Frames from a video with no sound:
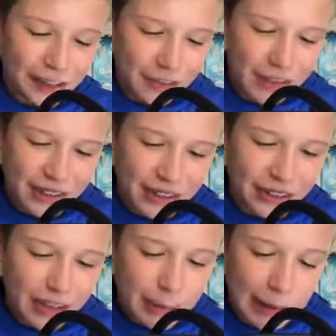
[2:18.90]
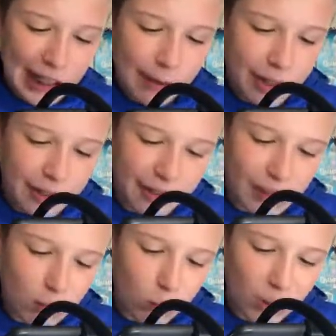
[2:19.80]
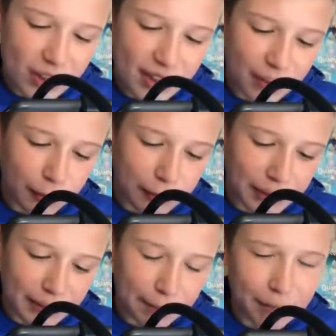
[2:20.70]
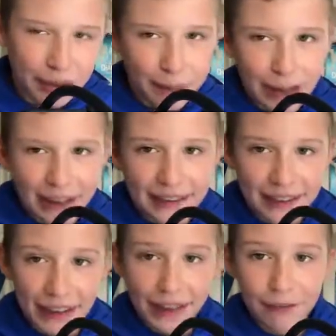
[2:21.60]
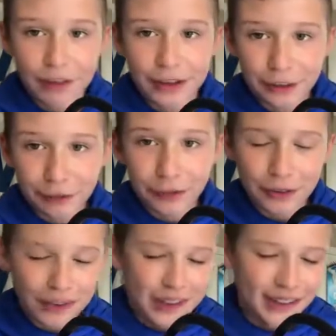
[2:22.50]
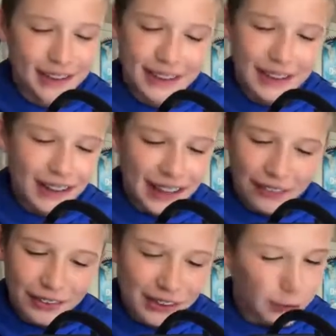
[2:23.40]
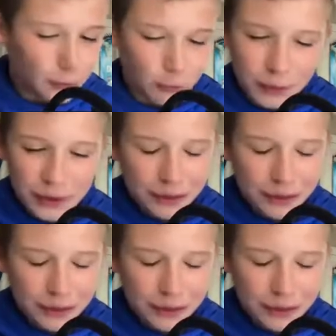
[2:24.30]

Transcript: retail. But anyway, you get 1 silver prism per box on average. Of course, I don't like those words,